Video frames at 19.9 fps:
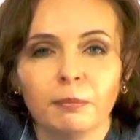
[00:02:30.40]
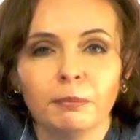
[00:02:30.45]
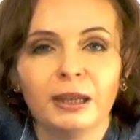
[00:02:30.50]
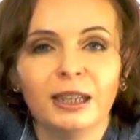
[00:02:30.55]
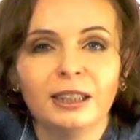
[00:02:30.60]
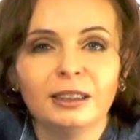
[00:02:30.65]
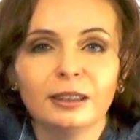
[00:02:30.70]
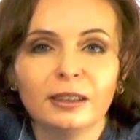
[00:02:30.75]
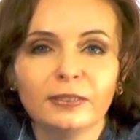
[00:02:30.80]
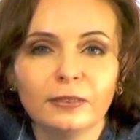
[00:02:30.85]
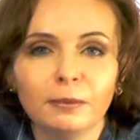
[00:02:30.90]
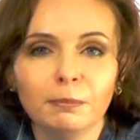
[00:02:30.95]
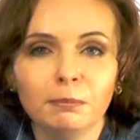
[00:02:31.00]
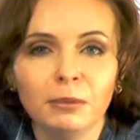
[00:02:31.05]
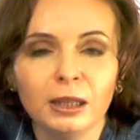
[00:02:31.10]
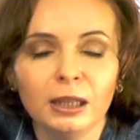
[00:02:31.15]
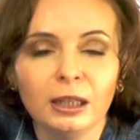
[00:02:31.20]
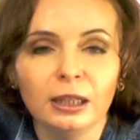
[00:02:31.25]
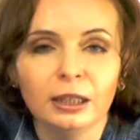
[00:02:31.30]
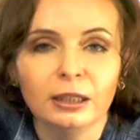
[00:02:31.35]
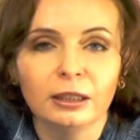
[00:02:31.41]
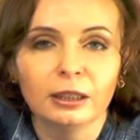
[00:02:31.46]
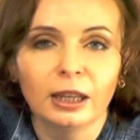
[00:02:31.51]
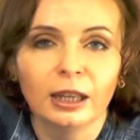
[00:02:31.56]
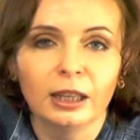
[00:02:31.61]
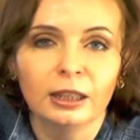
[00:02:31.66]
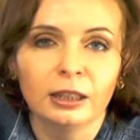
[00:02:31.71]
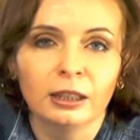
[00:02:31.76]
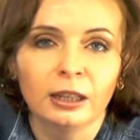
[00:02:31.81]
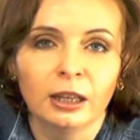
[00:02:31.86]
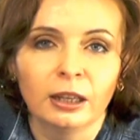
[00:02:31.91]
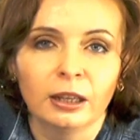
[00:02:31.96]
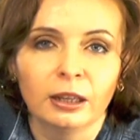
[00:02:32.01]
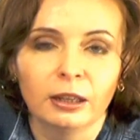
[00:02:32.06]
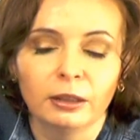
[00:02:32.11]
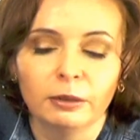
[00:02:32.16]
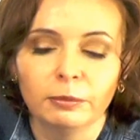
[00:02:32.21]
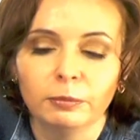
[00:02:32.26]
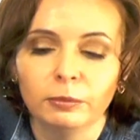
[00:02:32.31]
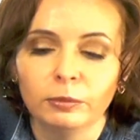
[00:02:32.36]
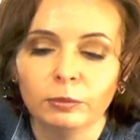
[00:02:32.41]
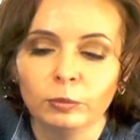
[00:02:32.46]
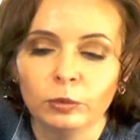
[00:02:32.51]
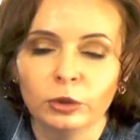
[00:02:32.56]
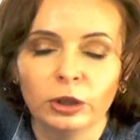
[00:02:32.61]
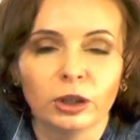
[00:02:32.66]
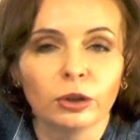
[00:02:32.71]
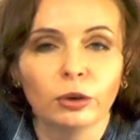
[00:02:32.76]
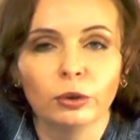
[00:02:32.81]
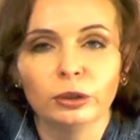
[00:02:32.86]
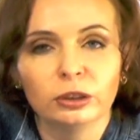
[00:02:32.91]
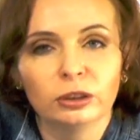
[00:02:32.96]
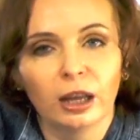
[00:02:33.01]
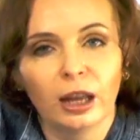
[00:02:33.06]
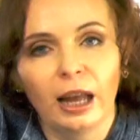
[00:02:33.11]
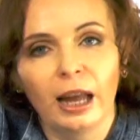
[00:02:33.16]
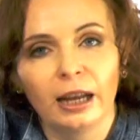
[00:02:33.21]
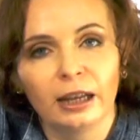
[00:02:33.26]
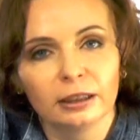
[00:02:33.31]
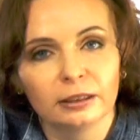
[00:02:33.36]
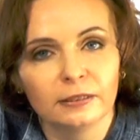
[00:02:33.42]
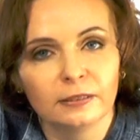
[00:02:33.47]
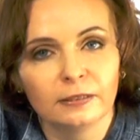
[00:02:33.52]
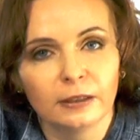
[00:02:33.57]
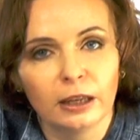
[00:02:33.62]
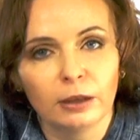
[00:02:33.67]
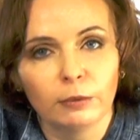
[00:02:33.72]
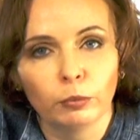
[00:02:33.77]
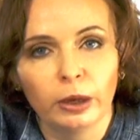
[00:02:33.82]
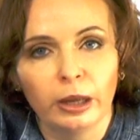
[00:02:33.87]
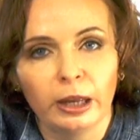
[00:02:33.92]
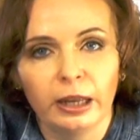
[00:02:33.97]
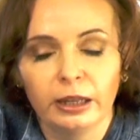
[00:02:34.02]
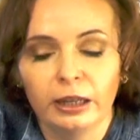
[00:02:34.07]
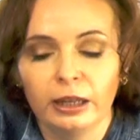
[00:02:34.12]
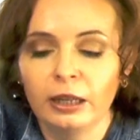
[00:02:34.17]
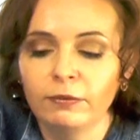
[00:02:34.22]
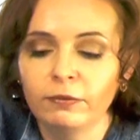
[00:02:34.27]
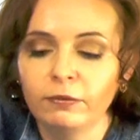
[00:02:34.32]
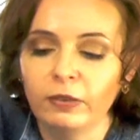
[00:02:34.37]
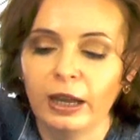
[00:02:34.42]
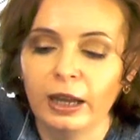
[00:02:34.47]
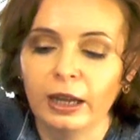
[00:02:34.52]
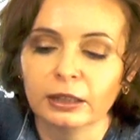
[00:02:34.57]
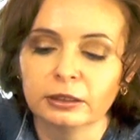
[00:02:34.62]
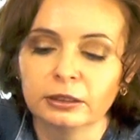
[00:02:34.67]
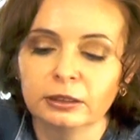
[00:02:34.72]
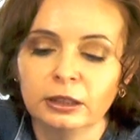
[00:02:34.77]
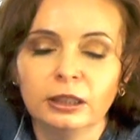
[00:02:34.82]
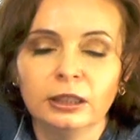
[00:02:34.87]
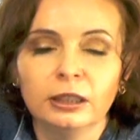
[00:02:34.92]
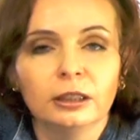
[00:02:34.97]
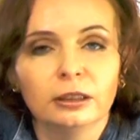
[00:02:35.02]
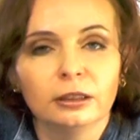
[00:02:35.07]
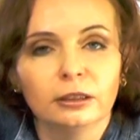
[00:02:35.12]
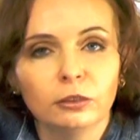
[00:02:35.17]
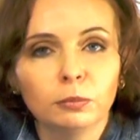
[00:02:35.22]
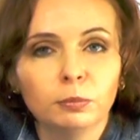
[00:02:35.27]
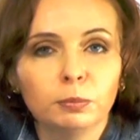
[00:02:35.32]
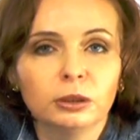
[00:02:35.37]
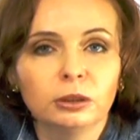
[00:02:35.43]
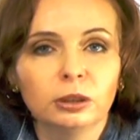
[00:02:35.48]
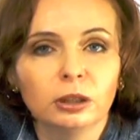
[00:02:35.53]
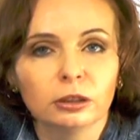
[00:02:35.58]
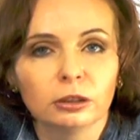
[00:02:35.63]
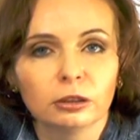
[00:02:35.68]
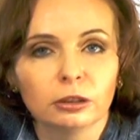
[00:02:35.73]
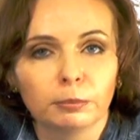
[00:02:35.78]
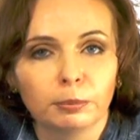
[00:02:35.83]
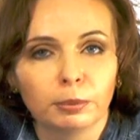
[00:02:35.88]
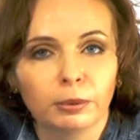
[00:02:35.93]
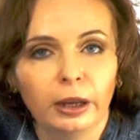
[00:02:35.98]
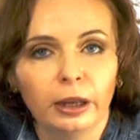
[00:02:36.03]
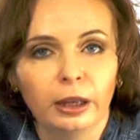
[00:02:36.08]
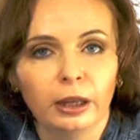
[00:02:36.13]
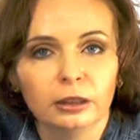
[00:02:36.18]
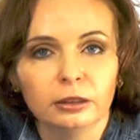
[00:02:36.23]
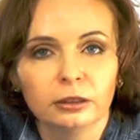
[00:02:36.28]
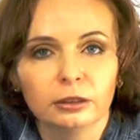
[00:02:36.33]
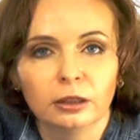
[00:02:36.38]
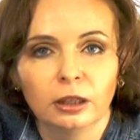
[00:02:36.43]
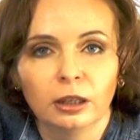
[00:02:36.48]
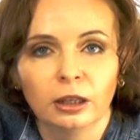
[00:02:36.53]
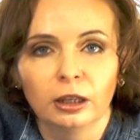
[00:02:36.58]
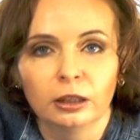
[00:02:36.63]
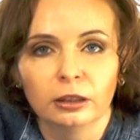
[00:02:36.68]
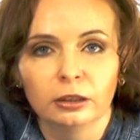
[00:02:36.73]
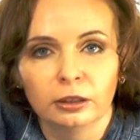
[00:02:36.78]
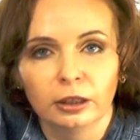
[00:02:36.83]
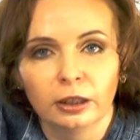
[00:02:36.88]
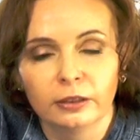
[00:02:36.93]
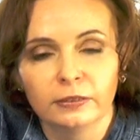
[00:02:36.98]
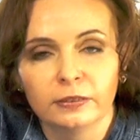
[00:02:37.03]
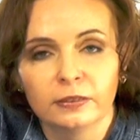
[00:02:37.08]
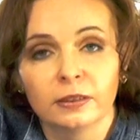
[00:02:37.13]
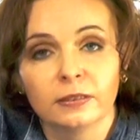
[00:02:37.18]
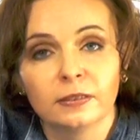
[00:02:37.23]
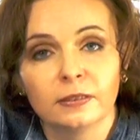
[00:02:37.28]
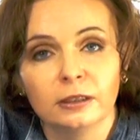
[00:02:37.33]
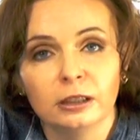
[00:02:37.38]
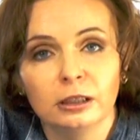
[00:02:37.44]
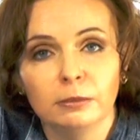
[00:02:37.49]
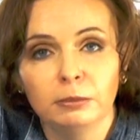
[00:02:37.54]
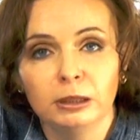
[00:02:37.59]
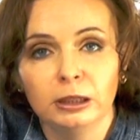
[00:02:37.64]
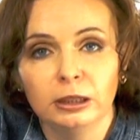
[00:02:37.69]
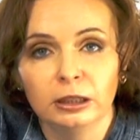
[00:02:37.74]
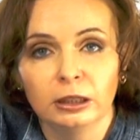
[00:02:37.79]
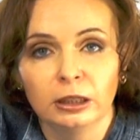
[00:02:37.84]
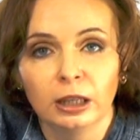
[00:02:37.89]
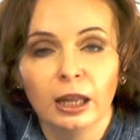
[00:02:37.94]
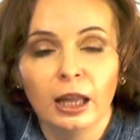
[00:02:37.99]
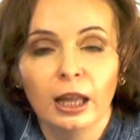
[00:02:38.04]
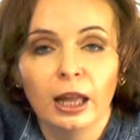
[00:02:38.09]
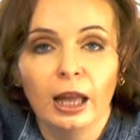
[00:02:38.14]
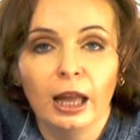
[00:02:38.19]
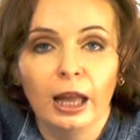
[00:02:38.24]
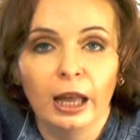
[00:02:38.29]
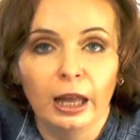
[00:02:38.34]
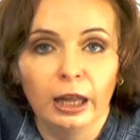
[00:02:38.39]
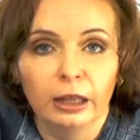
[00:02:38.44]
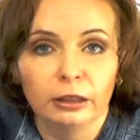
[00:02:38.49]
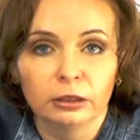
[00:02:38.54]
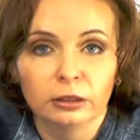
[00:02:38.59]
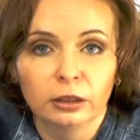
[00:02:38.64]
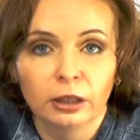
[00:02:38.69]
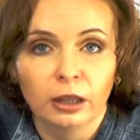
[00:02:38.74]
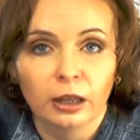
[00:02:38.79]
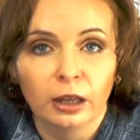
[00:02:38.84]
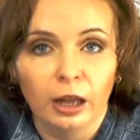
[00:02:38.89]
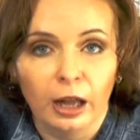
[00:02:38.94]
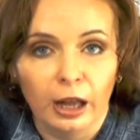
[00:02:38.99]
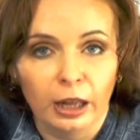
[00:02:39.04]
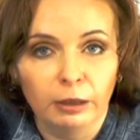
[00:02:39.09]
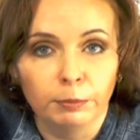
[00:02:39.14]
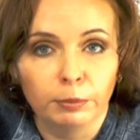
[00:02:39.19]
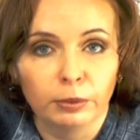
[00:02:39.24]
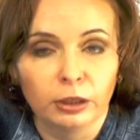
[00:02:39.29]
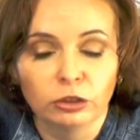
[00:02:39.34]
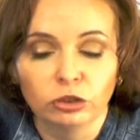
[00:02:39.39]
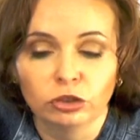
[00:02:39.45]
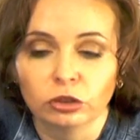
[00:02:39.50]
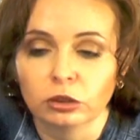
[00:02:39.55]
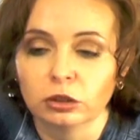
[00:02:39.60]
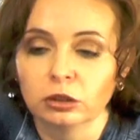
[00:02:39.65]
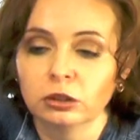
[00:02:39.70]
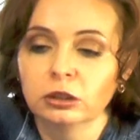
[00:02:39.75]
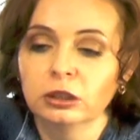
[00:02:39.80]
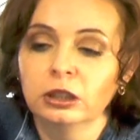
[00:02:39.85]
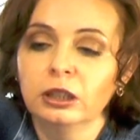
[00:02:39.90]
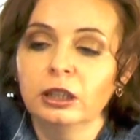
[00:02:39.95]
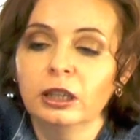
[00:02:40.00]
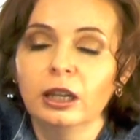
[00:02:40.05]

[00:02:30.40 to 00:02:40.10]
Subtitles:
but it doesn't mean that they're going to act the same way. In fact, this particular brand does steaming at high pressure,